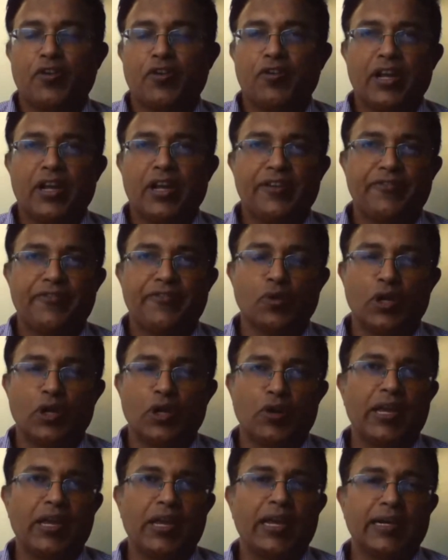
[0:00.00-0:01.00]
if you're
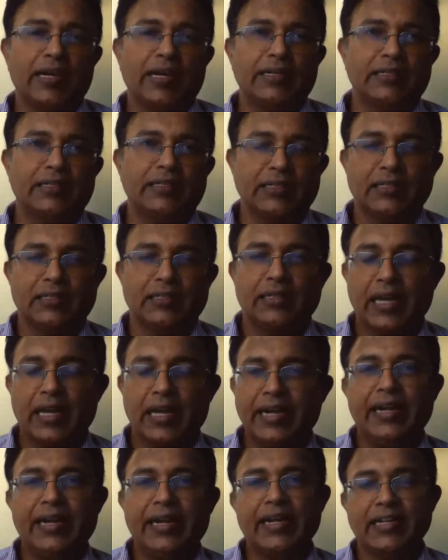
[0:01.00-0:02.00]
looking at an
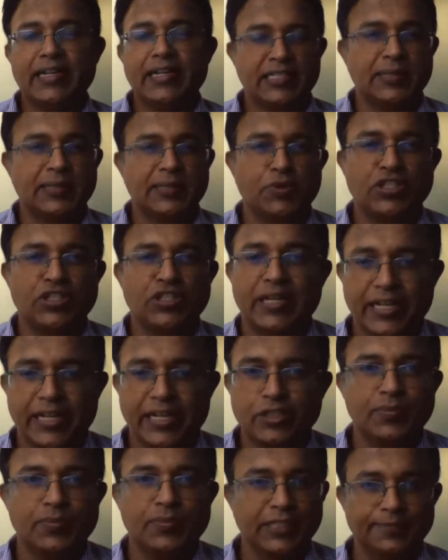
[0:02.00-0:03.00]
Indian distribution
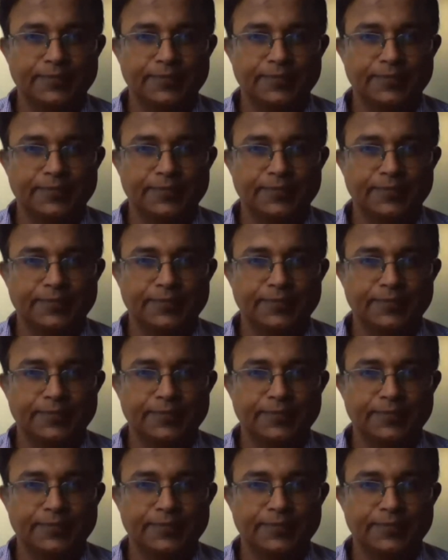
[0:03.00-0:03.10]
arrangement.